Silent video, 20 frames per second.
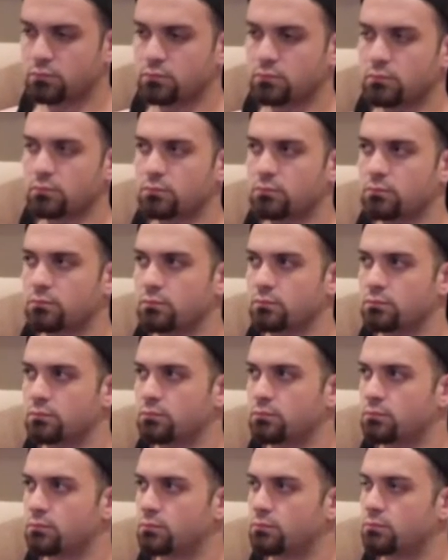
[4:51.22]

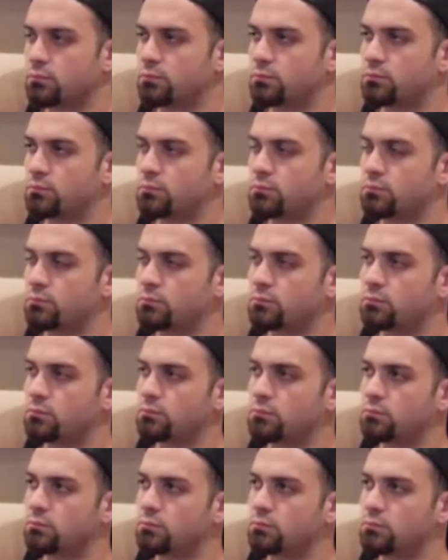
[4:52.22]

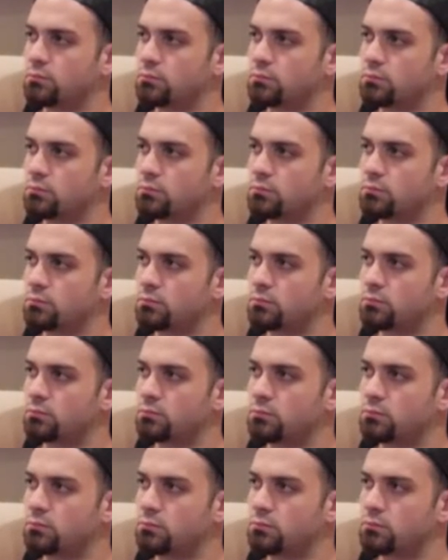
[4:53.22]

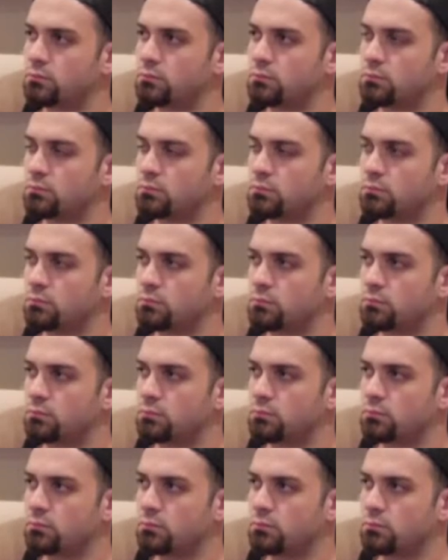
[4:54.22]

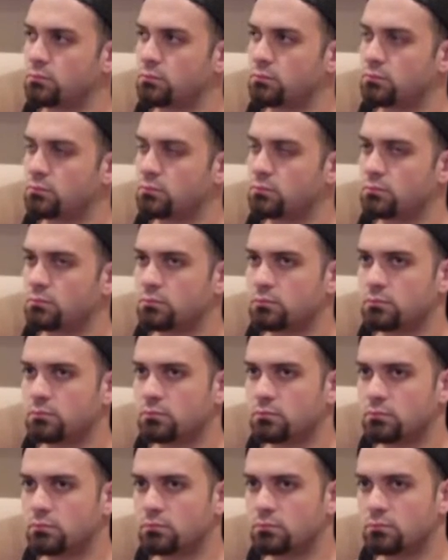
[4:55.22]

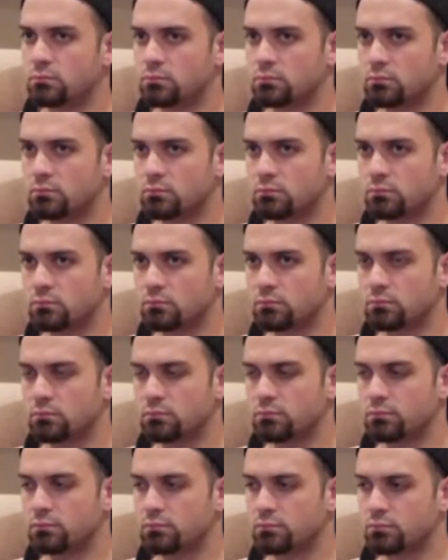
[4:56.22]

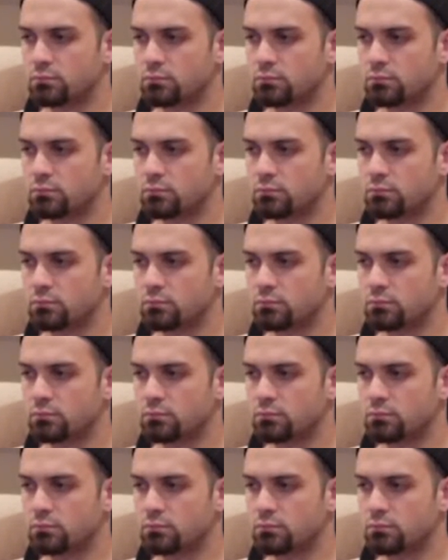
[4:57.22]
The person shown says nothing.